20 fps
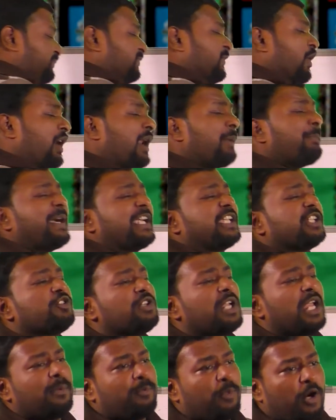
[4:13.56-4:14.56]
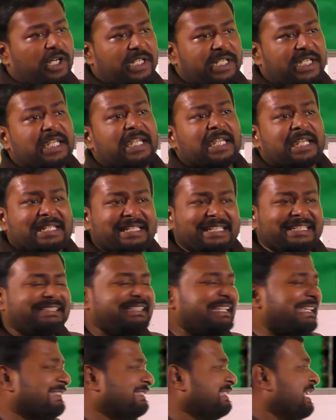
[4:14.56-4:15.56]
on a particular body, this
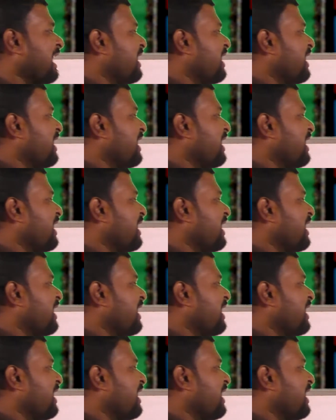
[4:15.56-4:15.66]
is